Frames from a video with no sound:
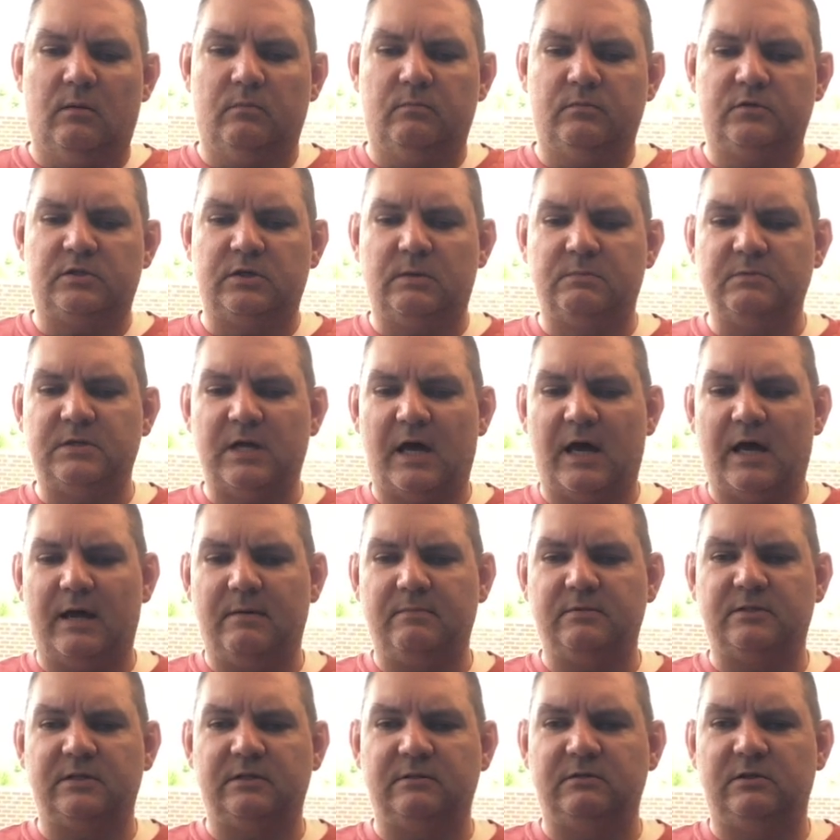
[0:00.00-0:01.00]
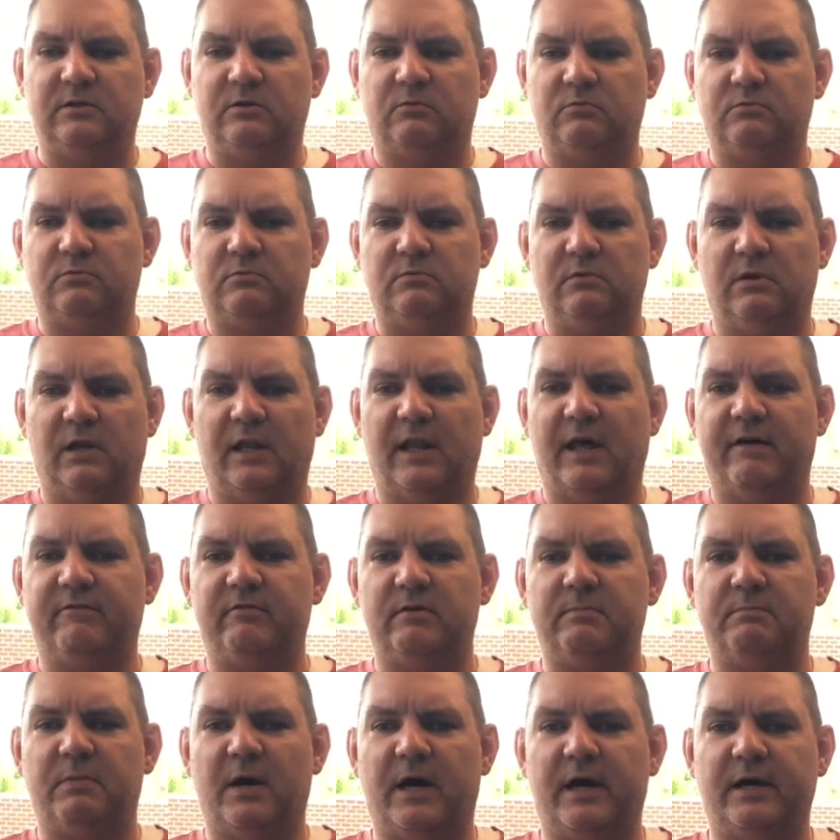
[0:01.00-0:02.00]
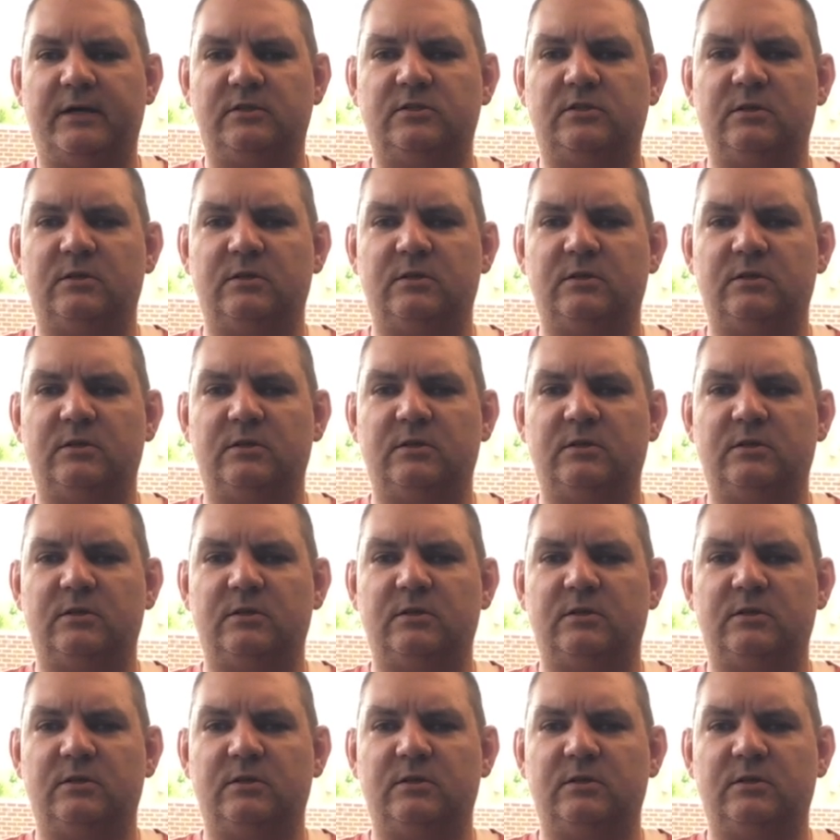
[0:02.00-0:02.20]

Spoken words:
sometimes $11,